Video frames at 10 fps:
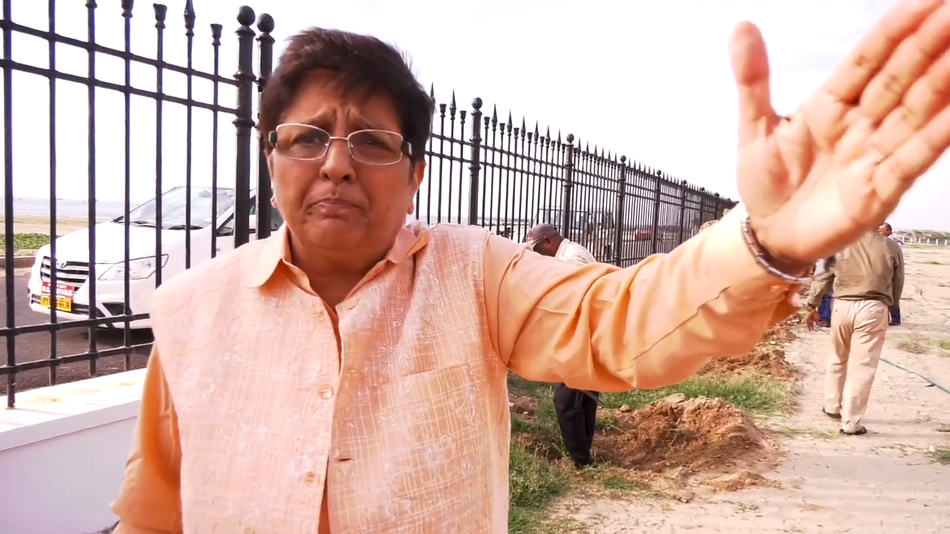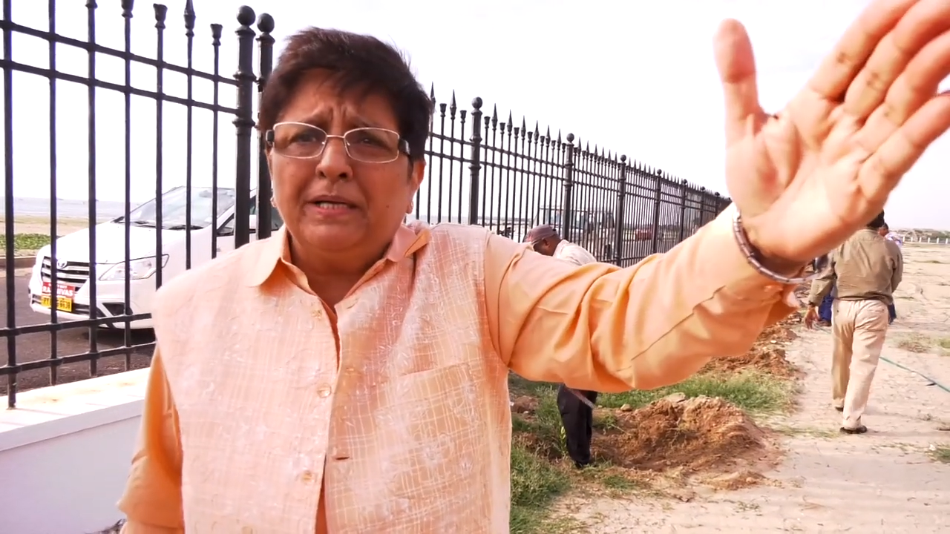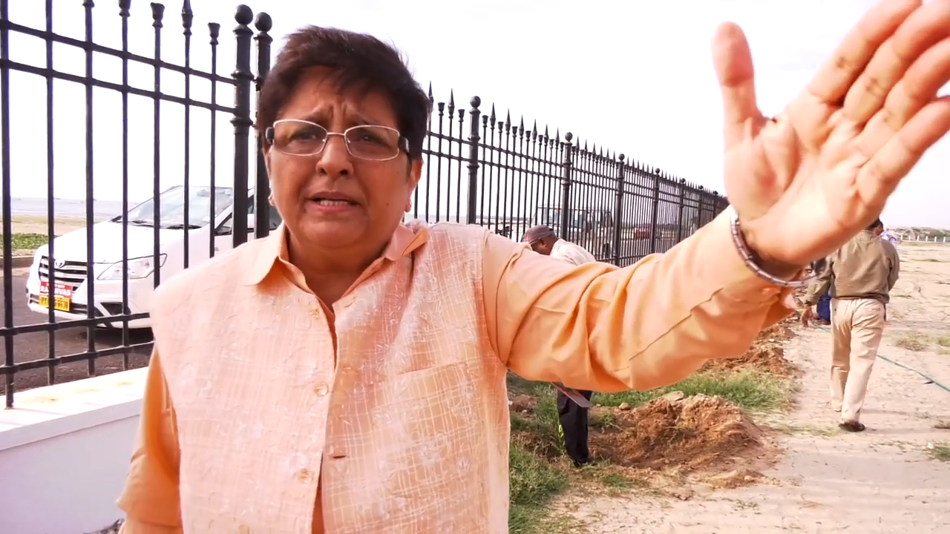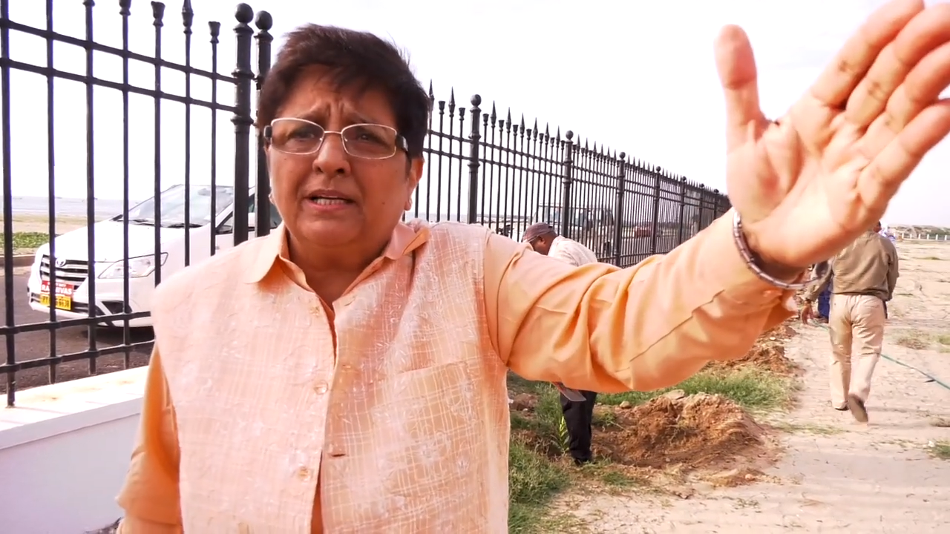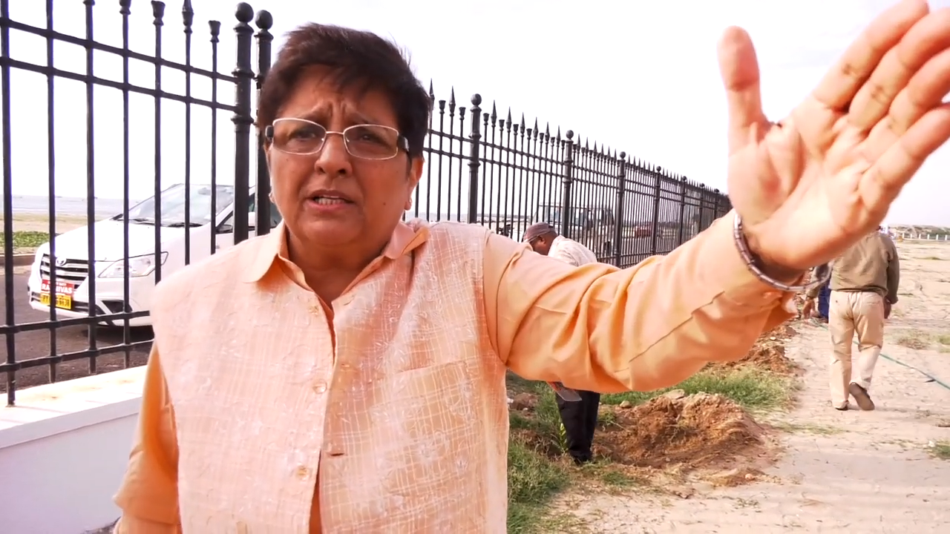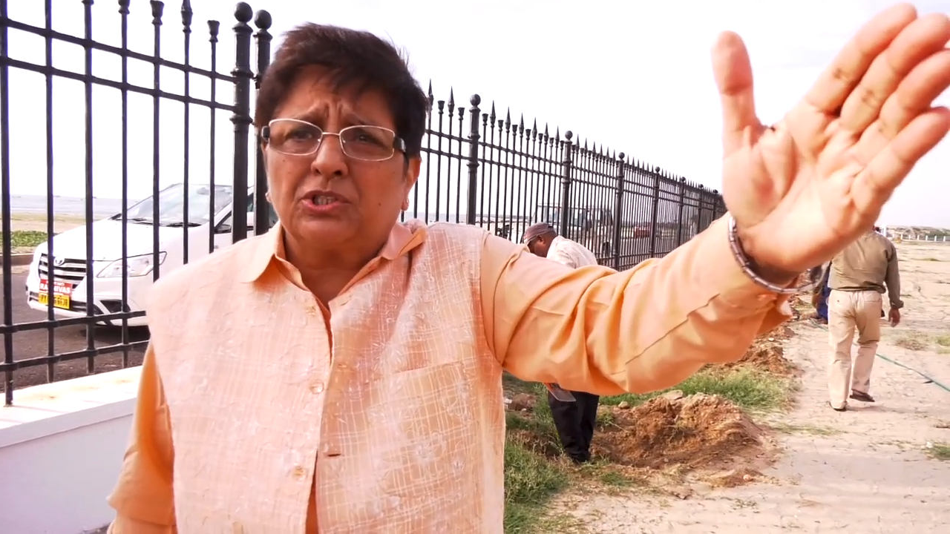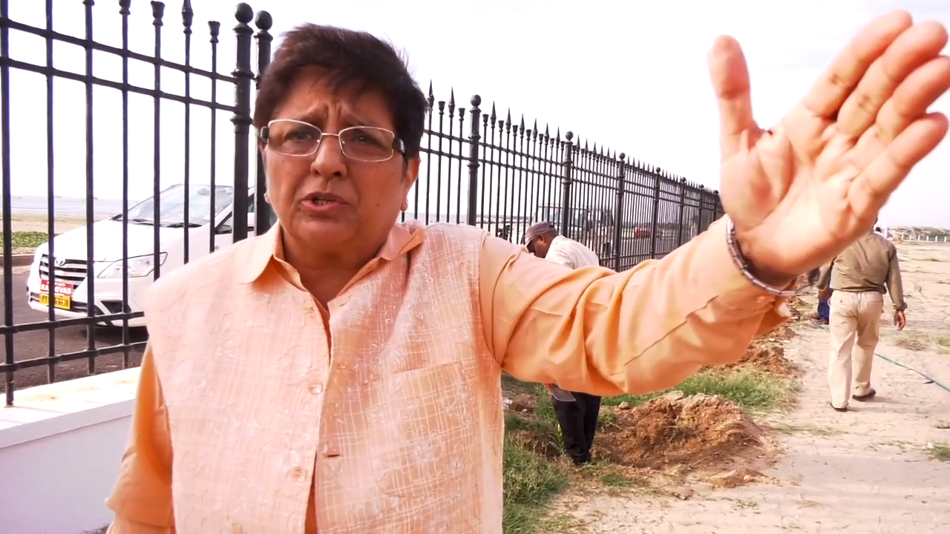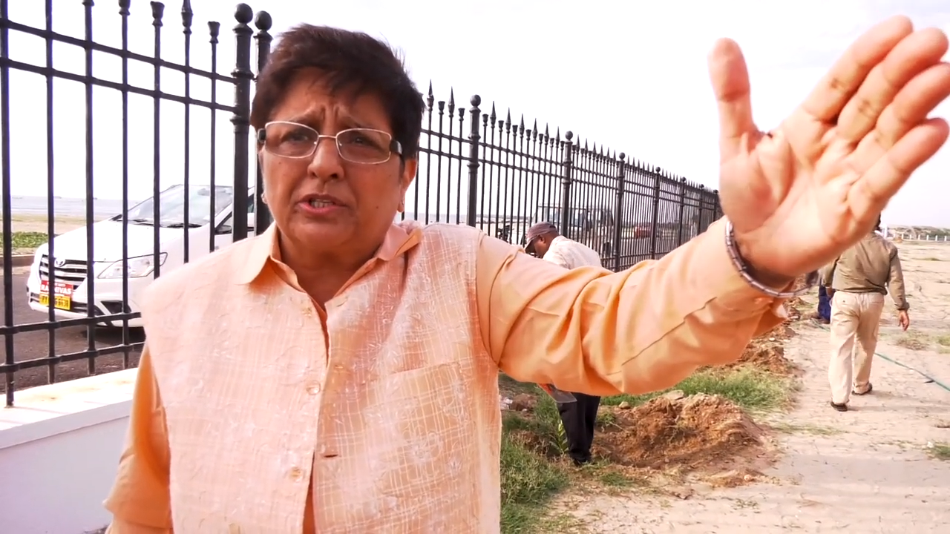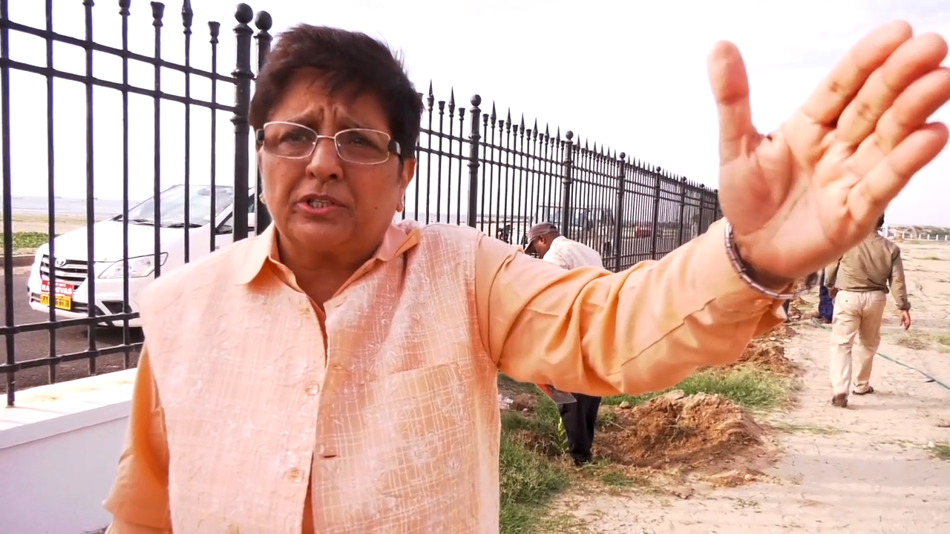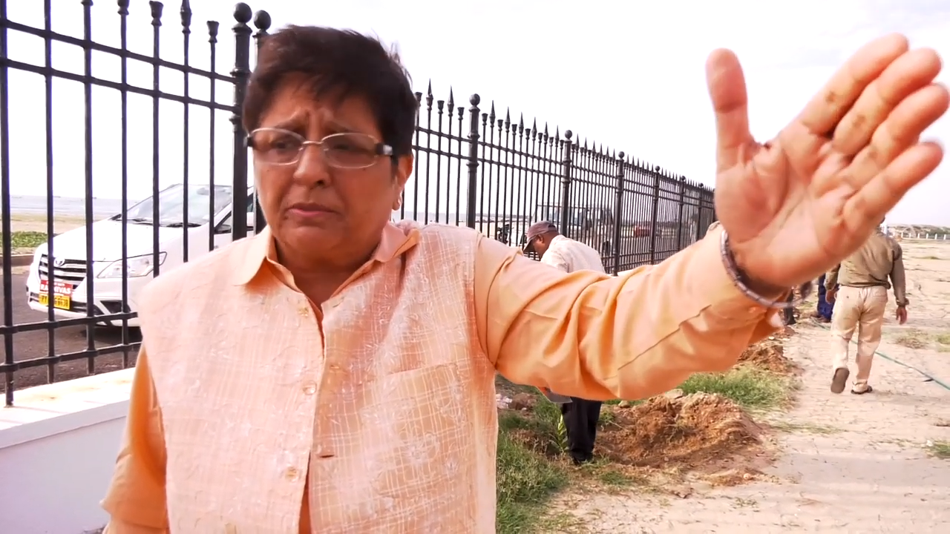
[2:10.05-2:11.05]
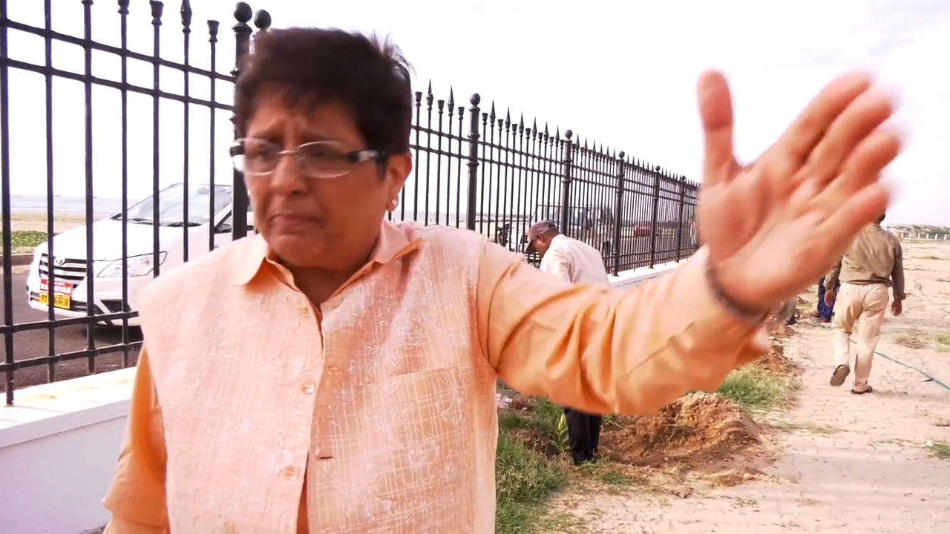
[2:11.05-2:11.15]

building construction,